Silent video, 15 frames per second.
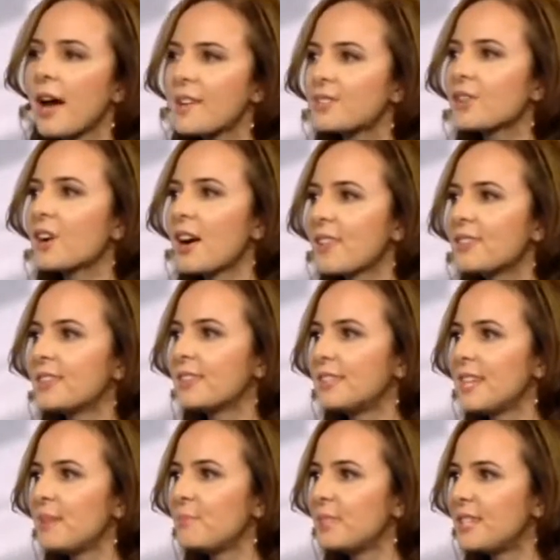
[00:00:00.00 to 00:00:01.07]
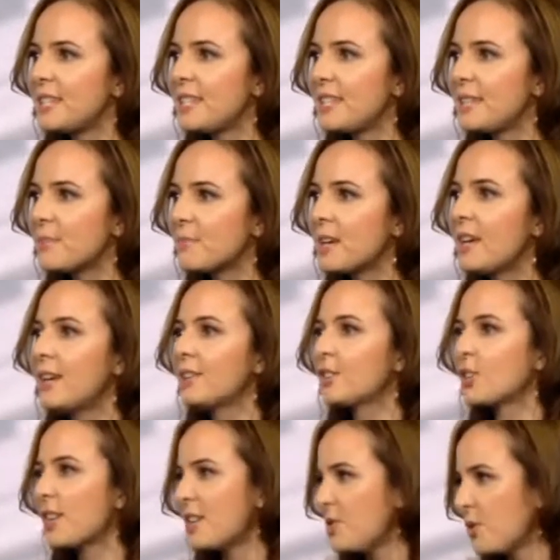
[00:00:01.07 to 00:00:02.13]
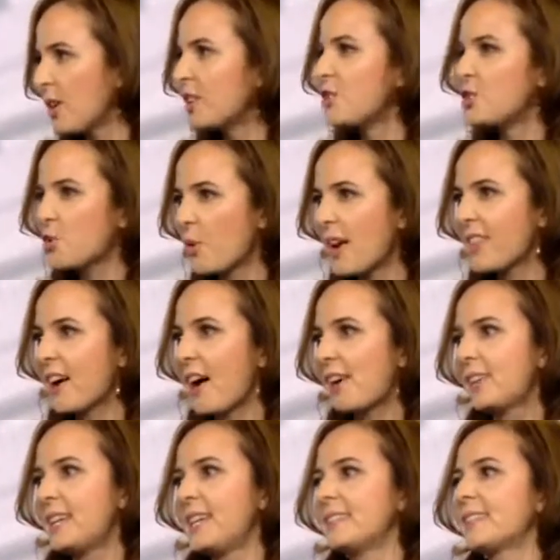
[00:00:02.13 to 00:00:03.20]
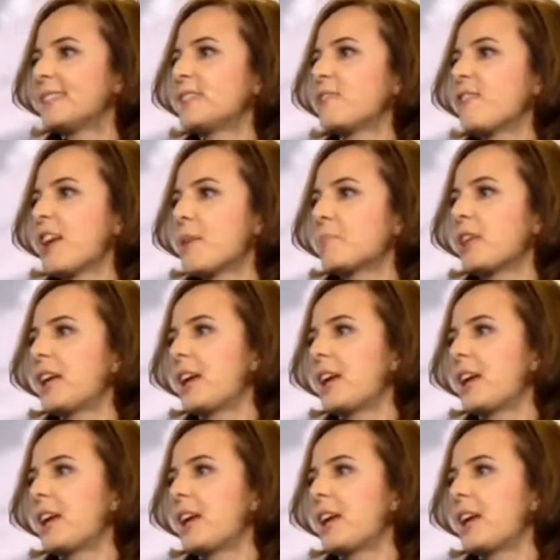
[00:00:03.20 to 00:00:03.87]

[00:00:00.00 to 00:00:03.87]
guys are on the same team, and so that you can enjoy the holidays as a family.